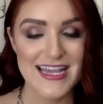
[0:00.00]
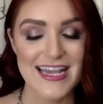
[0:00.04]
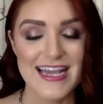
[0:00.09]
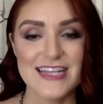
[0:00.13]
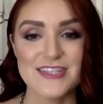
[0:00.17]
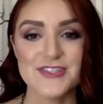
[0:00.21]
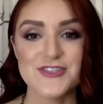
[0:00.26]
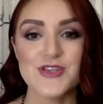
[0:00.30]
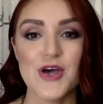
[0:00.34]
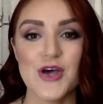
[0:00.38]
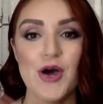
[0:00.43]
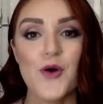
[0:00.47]

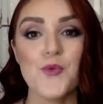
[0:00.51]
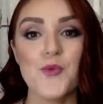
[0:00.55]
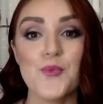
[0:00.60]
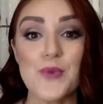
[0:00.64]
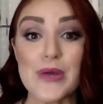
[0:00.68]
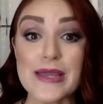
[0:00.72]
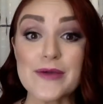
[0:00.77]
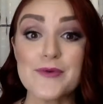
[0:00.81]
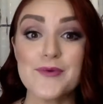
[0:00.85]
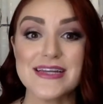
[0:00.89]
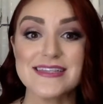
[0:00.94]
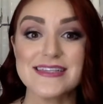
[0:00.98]
And so
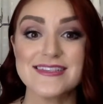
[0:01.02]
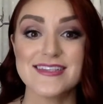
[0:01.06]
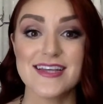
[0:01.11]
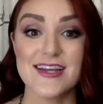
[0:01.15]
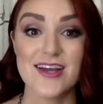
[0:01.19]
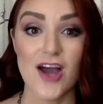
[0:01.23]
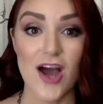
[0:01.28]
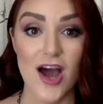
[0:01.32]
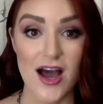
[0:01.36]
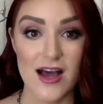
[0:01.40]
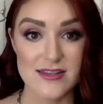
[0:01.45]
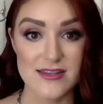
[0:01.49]
we went to
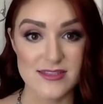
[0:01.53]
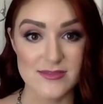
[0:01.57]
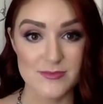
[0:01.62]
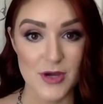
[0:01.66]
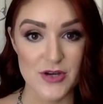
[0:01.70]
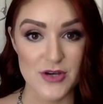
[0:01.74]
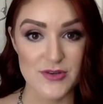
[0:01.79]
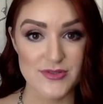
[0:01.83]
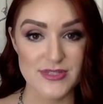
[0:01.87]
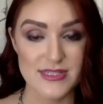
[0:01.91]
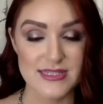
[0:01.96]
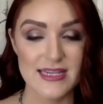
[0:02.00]

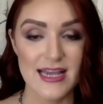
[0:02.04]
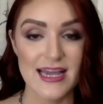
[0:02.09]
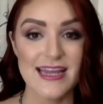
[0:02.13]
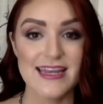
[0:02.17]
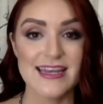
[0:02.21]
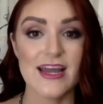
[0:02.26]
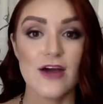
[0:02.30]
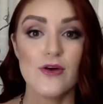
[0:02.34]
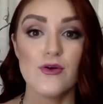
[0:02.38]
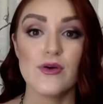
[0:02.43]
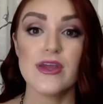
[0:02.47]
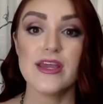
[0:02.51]
Cosmos.
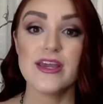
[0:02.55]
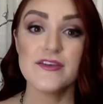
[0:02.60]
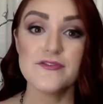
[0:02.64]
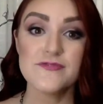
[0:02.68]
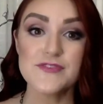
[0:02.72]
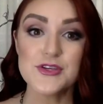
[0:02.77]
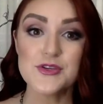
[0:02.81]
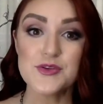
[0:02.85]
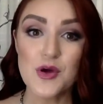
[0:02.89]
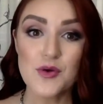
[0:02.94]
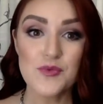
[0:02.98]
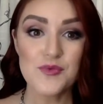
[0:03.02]
Now, if
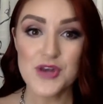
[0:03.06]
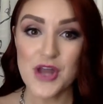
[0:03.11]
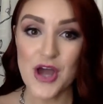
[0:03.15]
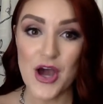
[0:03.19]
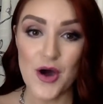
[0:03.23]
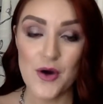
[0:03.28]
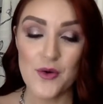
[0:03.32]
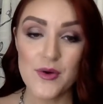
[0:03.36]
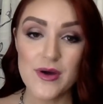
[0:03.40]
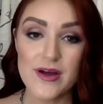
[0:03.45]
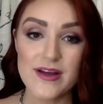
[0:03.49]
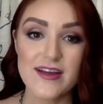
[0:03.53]
you don't
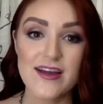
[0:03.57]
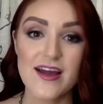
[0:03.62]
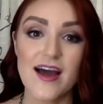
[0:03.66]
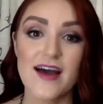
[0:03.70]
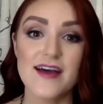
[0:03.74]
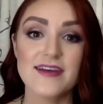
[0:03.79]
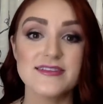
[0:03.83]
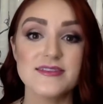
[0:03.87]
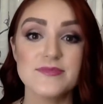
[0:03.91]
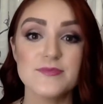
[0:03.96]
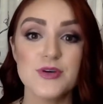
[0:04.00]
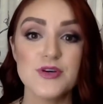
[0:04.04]
know,
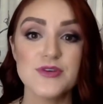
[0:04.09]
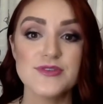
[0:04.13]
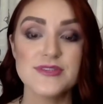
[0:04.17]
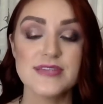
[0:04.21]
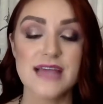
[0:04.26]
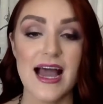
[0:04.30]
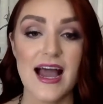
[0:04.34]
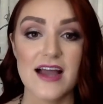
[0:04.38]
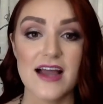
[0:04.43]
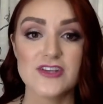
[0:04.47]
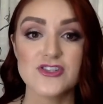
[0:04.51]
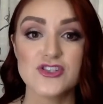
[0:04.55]
Cosmos
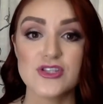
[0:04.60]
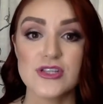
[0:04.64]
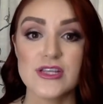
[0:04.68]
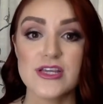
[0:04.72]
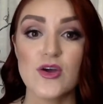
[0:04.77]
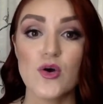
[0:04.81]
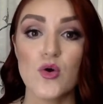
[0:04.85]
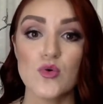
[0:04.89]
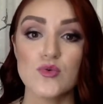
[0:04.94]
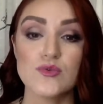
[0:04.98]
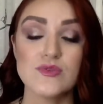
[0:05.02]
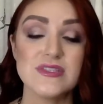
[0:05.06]
actually
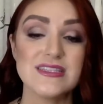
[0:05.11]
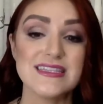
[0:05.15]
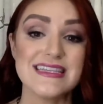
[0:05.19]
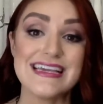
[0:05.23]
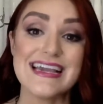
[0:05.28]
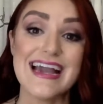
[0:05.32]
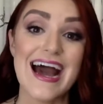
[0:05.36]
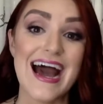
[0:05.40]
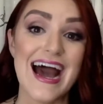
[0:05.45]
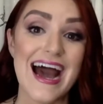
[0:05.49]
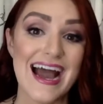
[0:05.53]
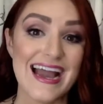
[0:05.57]
holds the
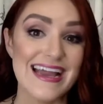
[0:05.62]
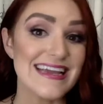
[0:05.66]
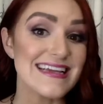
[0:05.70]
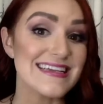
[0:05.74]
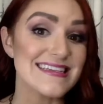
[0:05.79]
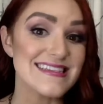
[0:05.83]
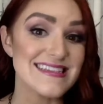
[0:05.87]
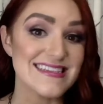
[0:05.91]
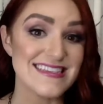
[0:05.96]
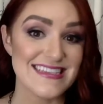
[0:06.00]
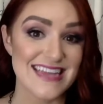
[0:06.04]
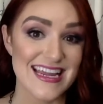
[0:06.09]

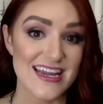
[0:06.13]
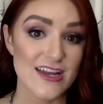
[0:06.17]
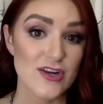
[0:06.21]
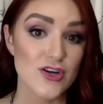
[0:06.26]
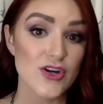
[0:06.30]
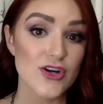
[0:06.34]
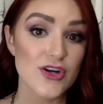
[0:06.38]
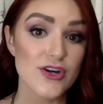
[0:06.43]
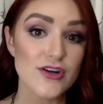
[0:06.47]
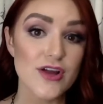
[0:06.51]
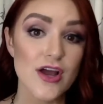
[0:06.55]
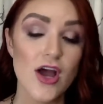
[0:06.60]
highest
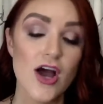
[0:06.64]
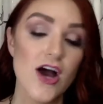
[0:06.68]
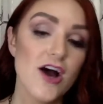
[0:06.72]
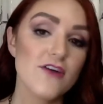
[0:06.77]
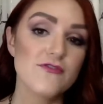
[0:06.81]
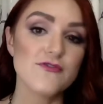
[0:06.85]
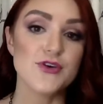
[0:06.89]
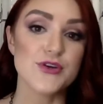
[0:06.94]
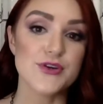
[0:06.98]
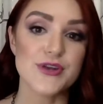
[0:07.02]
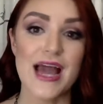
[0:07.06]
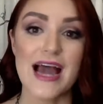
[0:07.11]
standard
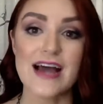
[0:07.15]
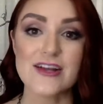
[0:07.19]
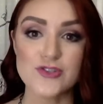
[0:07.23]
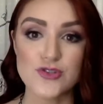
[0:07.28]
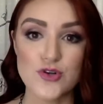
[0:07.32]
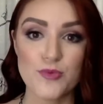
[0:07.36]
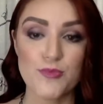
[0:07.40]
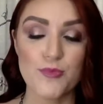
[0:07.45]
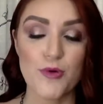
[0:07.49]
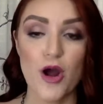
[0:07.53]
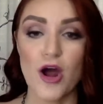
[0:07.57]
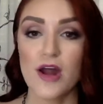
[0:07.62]
for
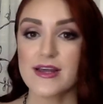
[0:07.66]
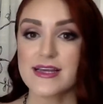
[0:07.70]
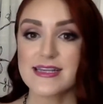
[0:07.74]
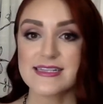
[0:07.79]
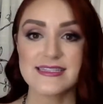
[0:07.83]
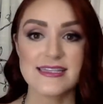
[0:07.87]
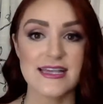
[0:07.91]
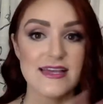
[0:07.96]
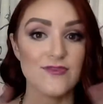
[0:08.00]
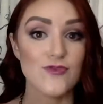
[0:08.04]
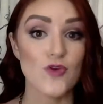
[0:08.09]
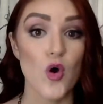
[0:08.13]
natural products
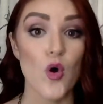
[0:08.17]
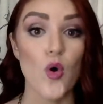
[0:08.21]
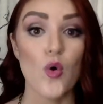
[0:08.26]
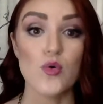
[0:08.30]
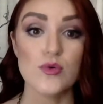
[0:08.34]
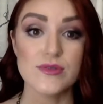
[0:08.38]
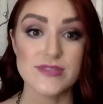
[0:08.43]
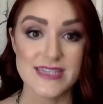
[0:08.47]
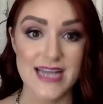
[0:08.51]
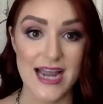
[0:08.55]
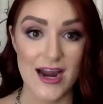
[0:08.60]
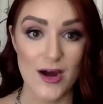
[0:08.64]
in the whole
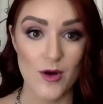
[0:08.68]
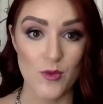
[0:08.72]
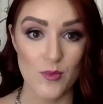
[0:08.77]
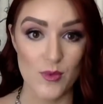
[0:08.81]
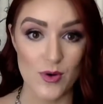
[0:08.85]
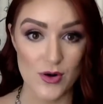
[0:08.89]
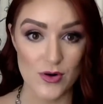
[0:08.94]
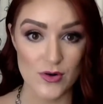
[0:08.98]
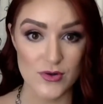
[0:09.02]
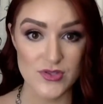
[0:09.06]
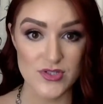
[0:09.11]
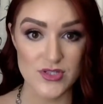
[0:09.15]
entire
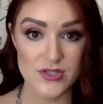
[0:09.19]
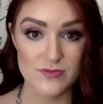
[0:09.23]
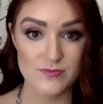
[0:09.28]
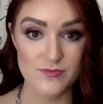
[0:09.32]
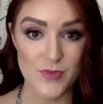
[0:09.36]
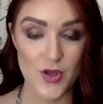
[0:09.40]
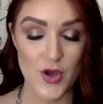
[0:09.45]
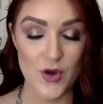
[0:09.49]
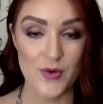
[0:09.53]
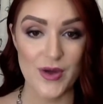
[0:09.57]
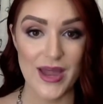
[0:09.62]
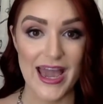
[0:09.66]
world.
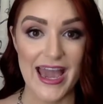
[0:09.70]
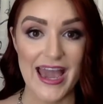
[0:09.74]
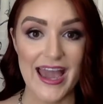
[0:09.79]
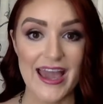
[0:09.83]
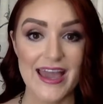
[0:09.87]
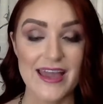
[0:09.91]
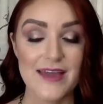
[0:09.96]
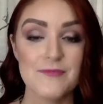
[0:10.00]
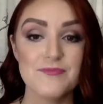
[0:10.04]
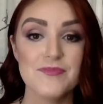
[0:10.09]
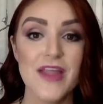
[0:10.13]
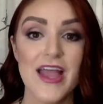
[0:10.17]

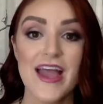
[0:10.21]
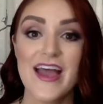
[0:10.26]
Okay?